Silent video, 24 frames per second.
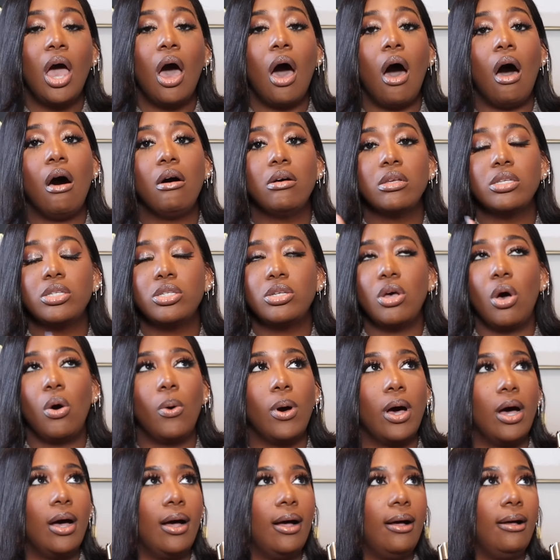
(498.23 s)

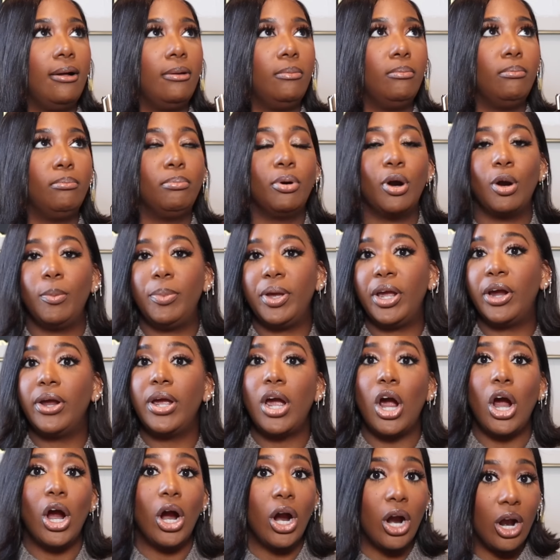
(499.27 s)
Also, um, Burberry
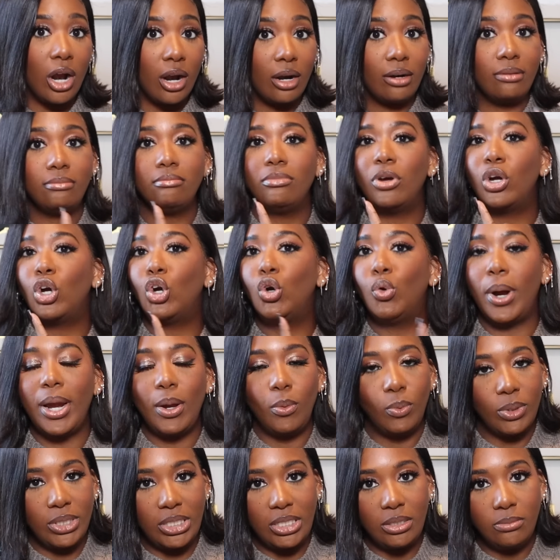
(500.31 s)
Her great
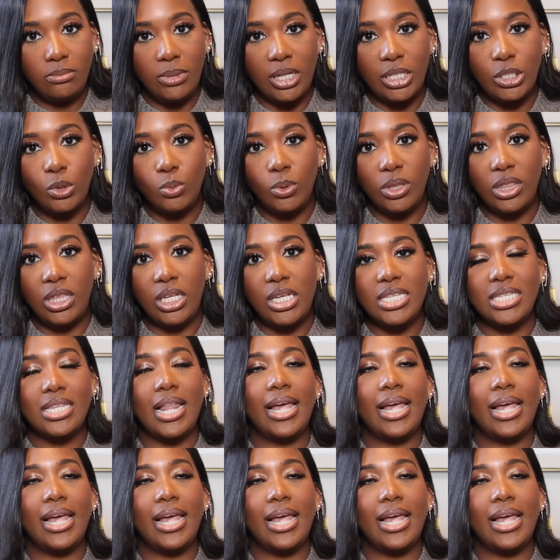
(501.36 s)
one to mix with this.